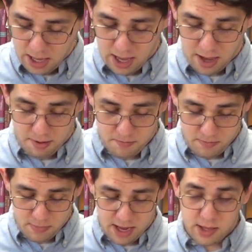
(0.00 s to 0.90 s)

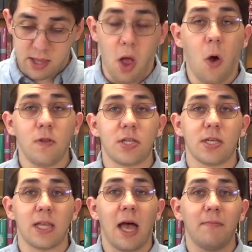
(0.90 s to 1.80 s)
And no, this
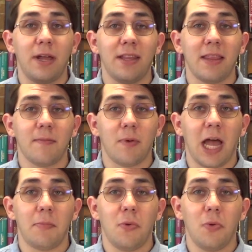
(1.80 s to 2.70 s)
does not mean that the
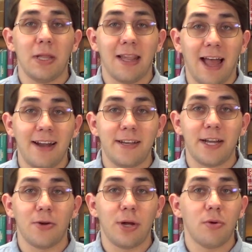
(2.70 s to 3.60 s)
Bible lied
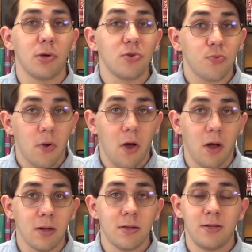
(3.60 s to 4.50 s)
here or is
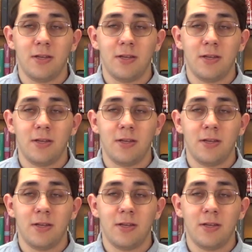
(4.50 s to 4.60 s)
wrong.